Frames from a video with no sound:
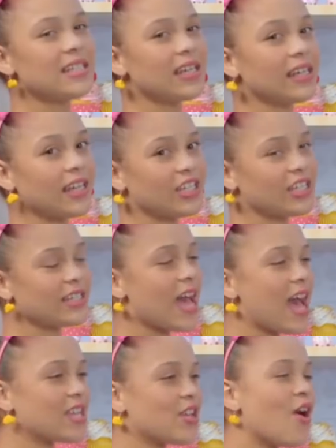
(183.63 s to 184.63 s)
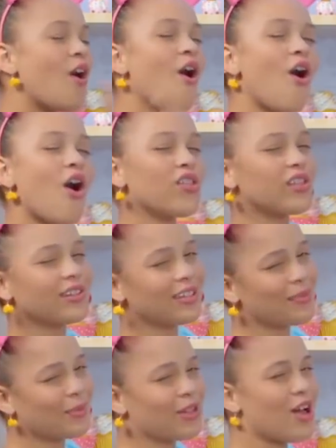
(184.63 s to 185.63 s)
basically it just has all the
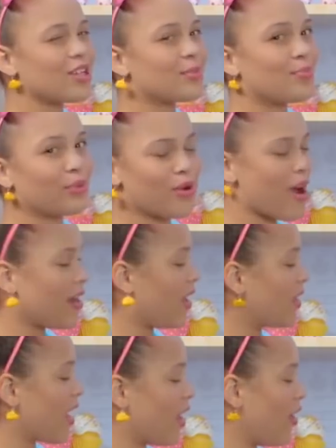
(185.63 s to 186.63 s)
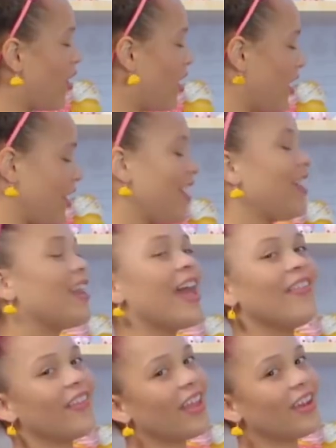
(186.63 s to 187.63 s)
lip gloss product that you're going to need
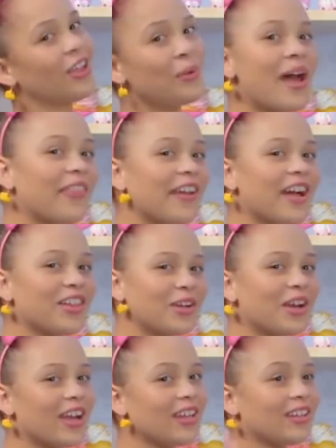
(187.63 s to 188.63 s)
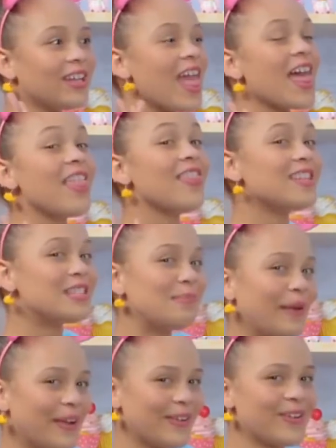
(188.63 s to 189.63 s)
and then you add the color and the
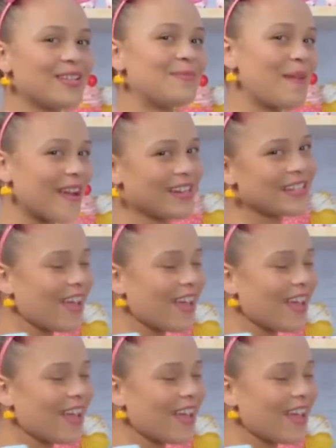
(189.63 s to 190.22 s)
sprinkles by